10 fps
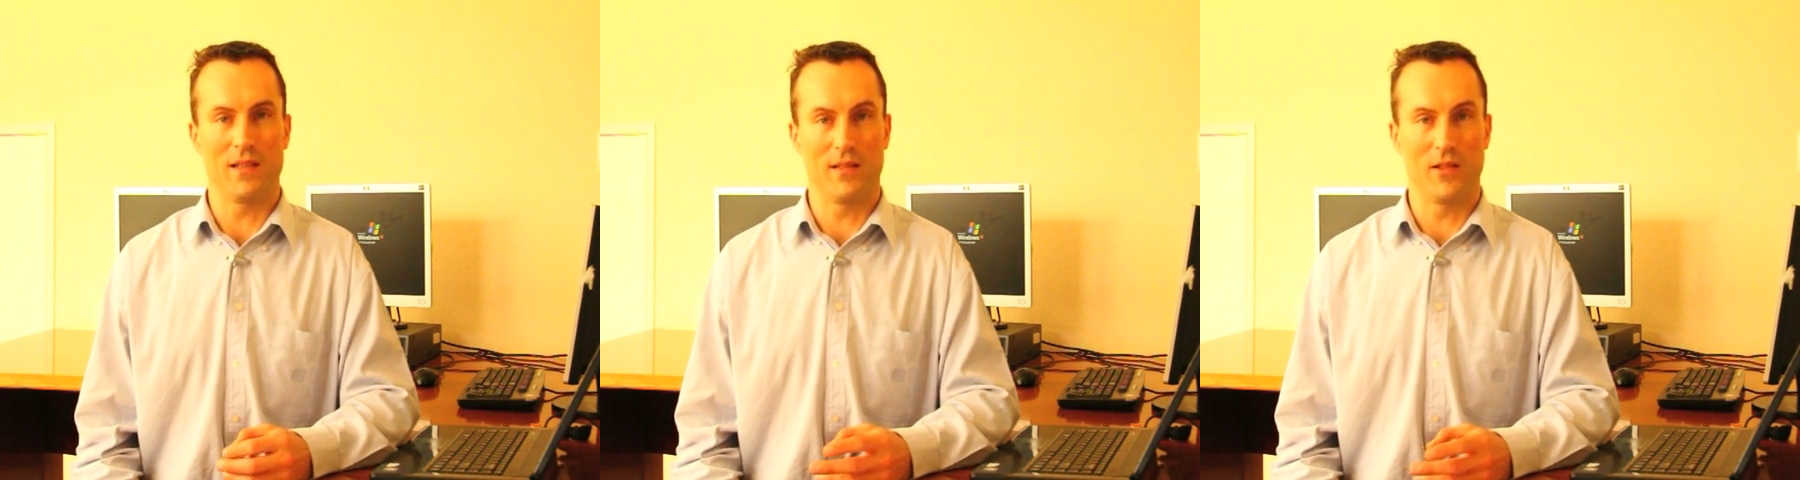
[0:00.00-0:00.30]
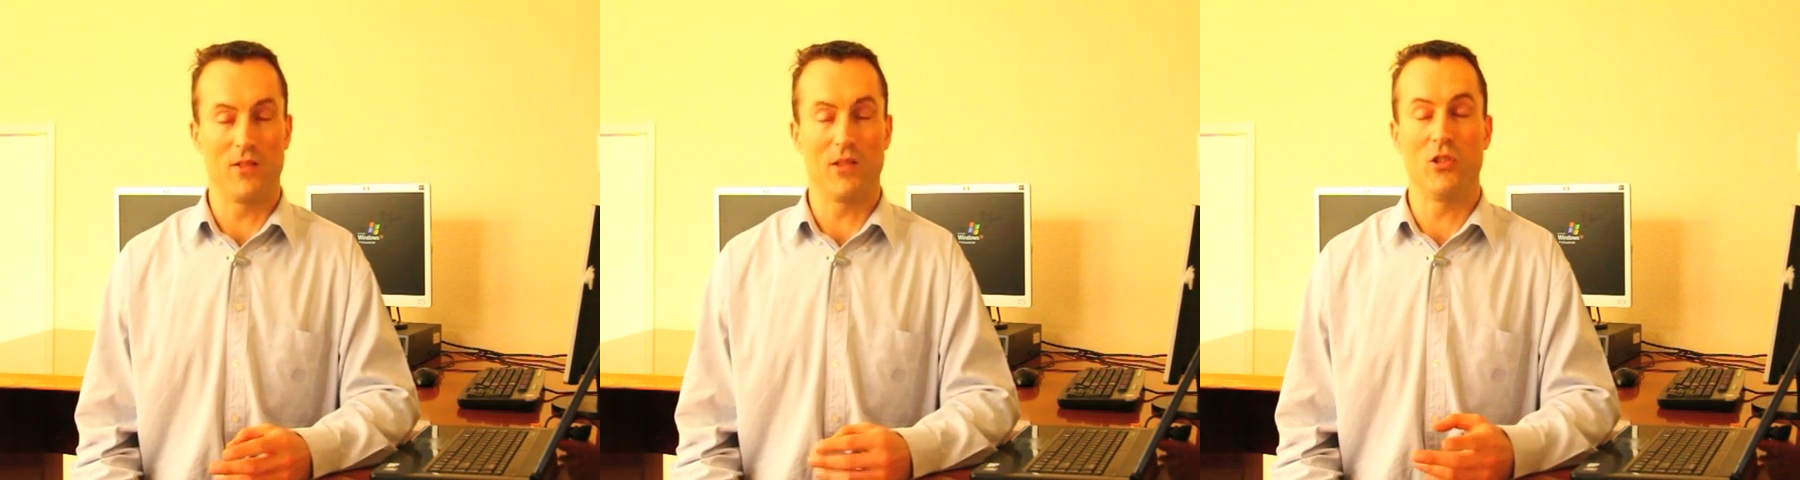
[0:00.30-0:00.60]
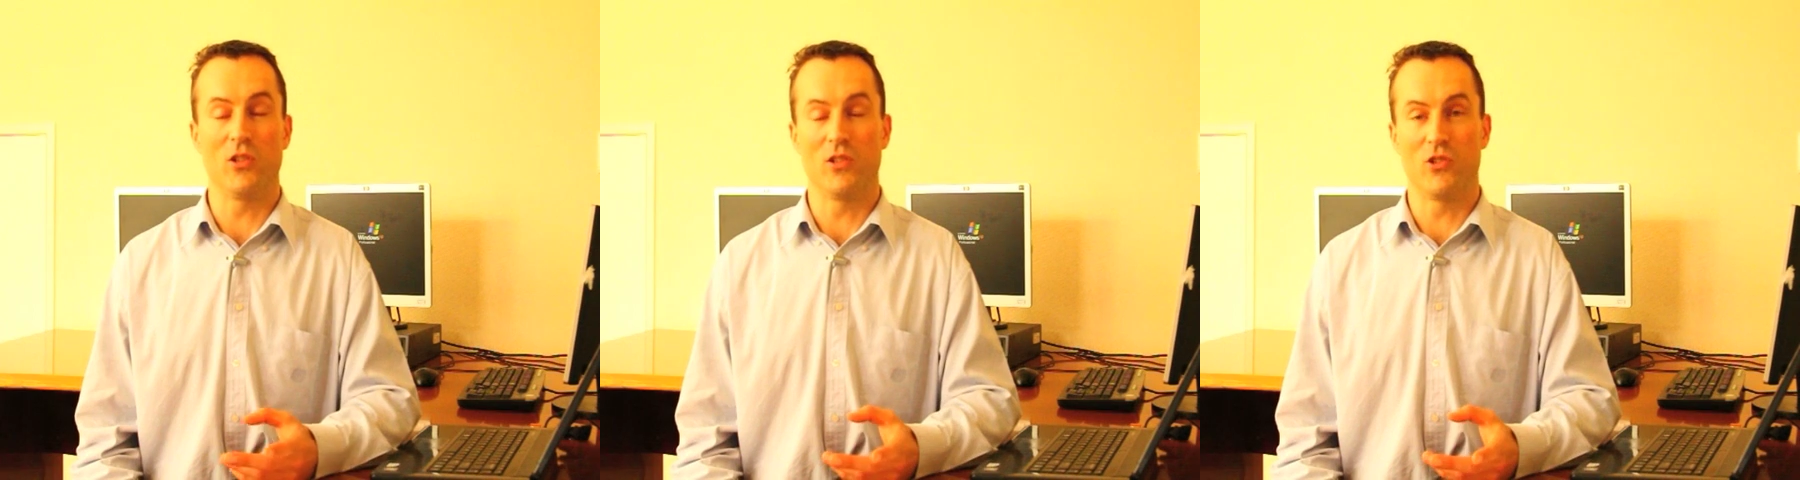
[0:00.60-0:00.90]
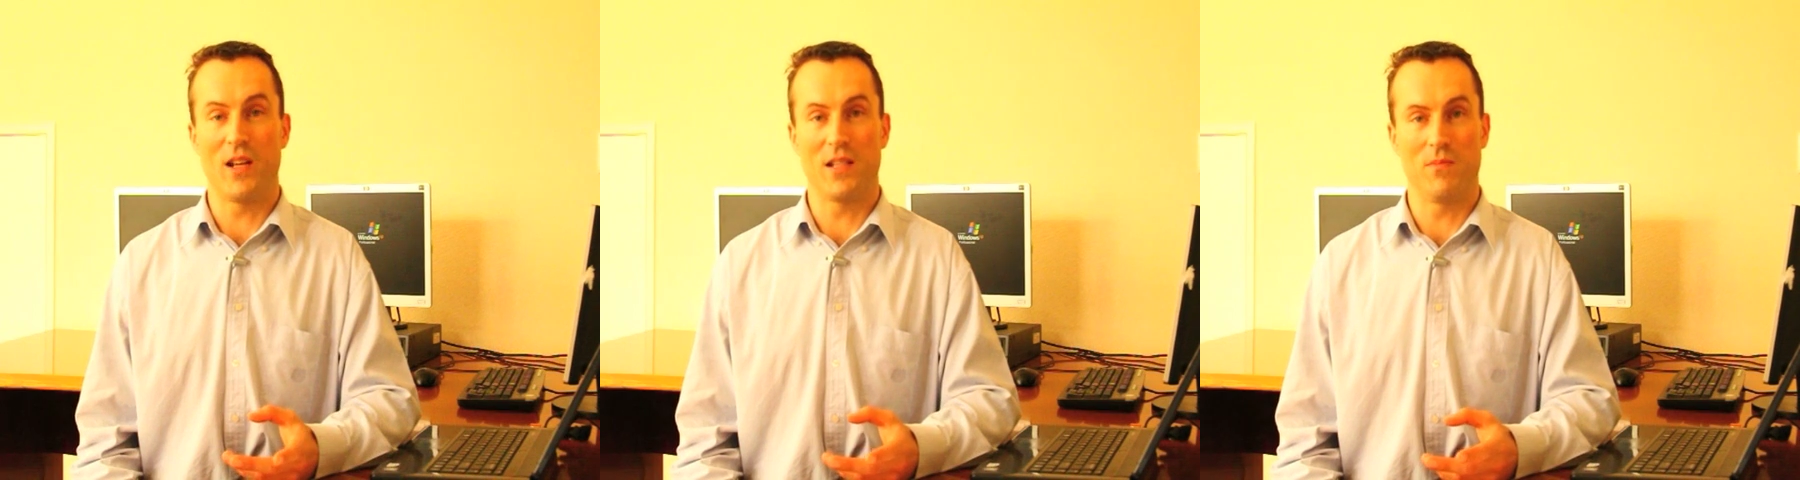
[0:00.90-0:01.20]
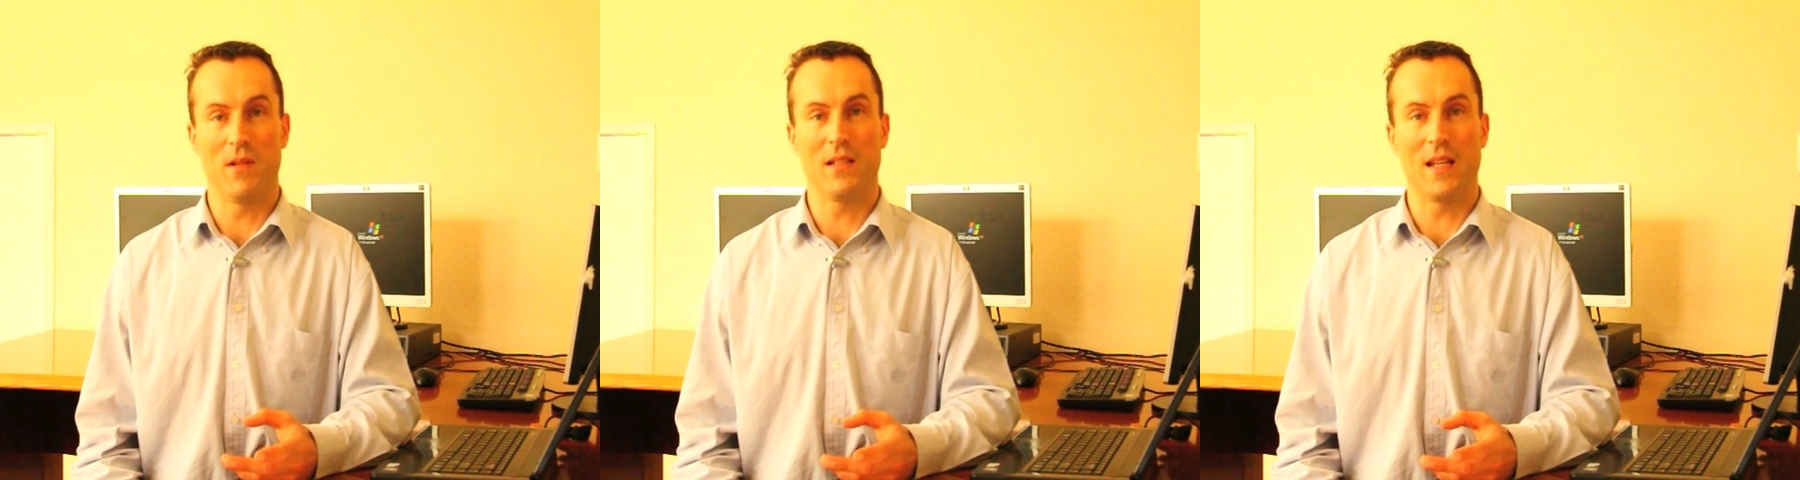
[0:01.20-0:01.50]
so that you can
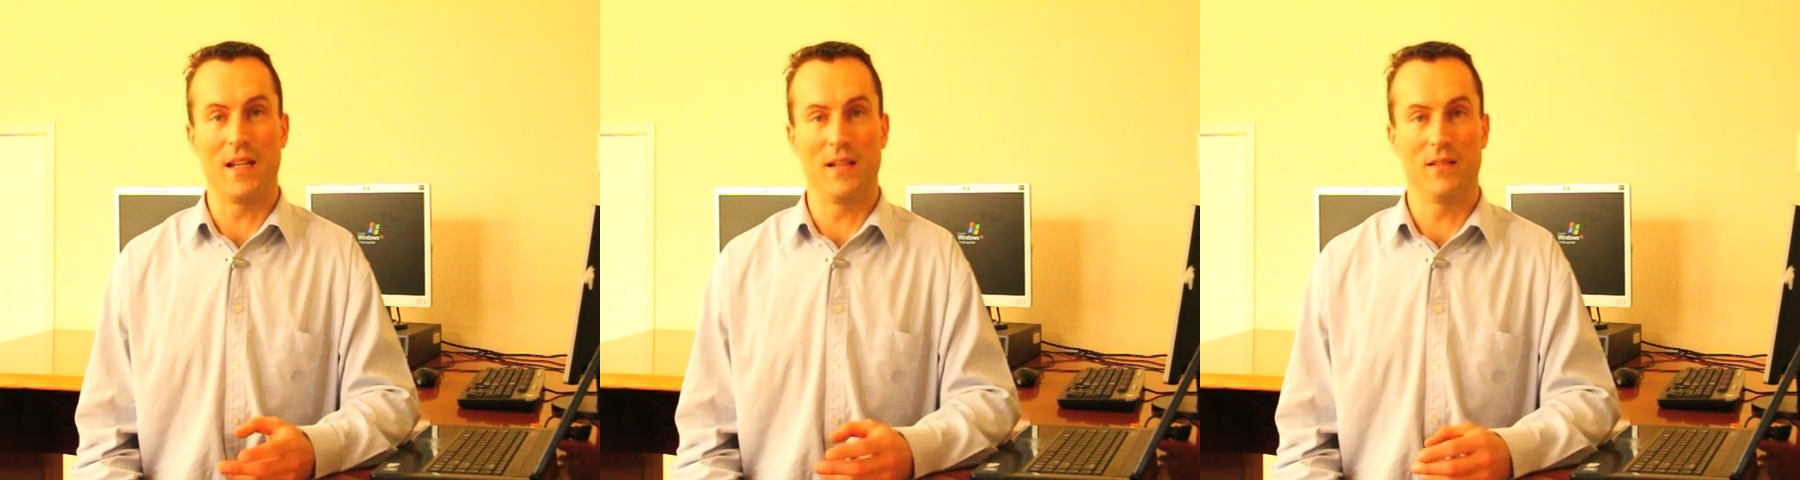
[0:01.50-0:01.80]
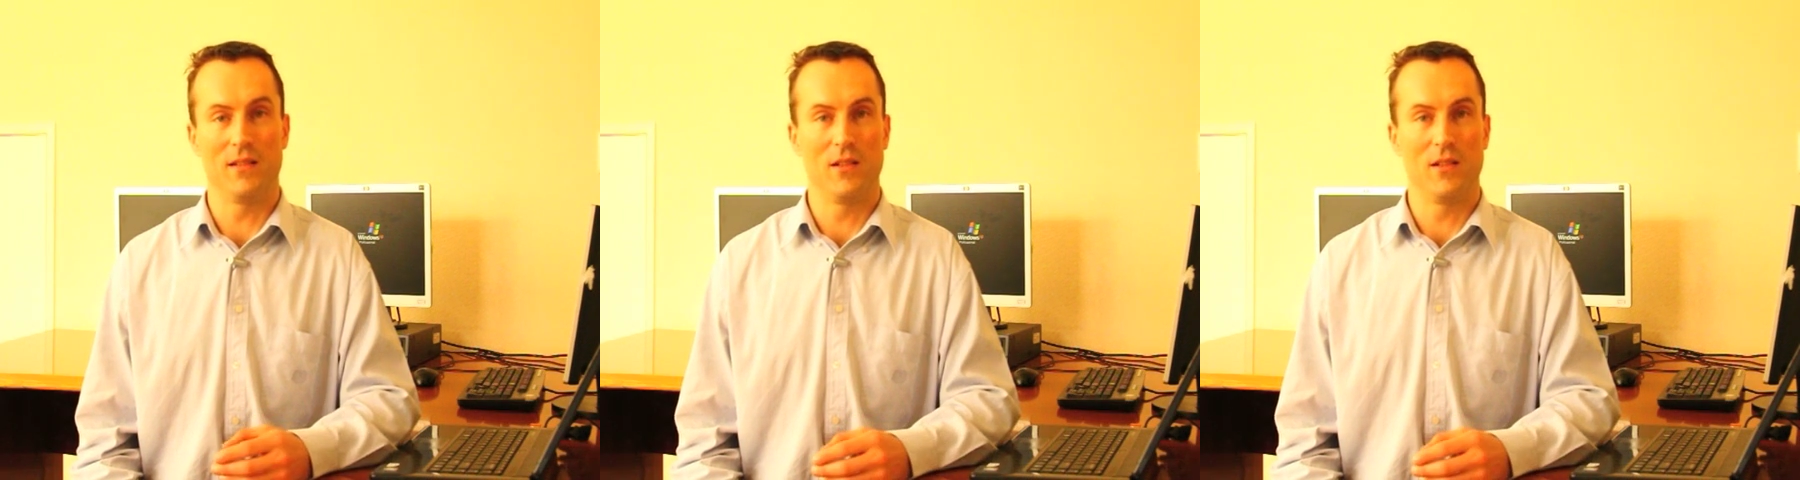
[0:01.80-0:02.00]
transmit data,